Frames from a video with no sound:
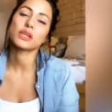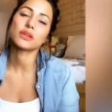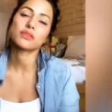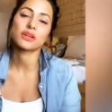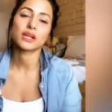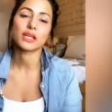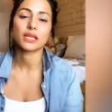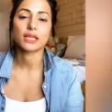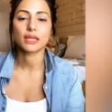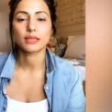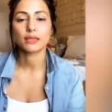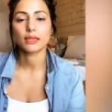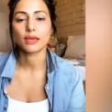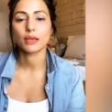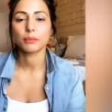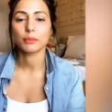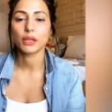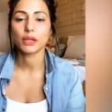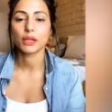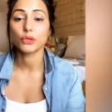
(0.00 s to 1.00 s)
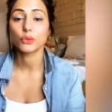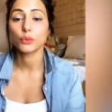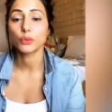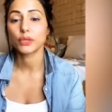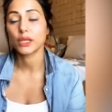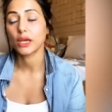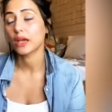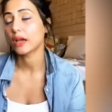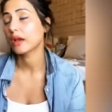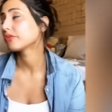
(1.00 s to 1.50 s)
Whenever I get time, I'll
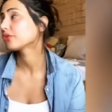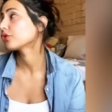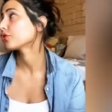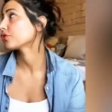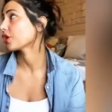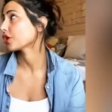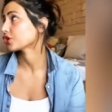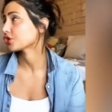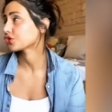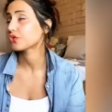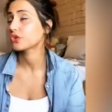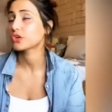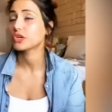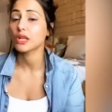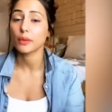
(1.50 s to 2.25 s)
do it. I have to rush for